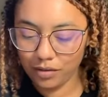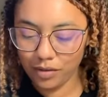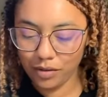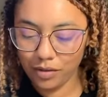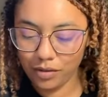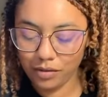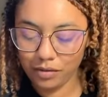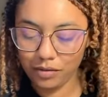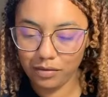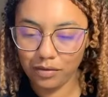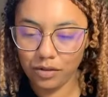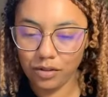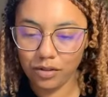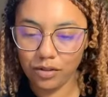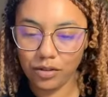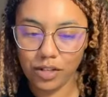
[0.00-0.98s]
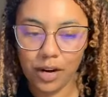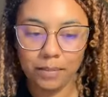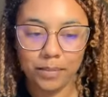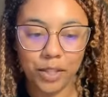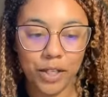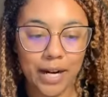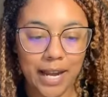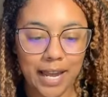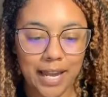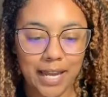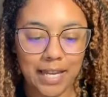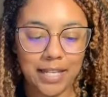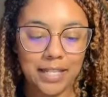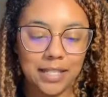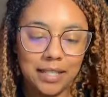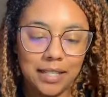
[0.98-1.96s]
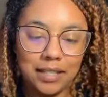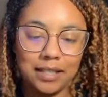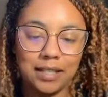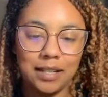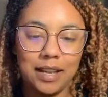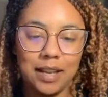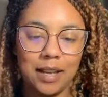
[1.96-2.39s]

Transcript: to chapter 8,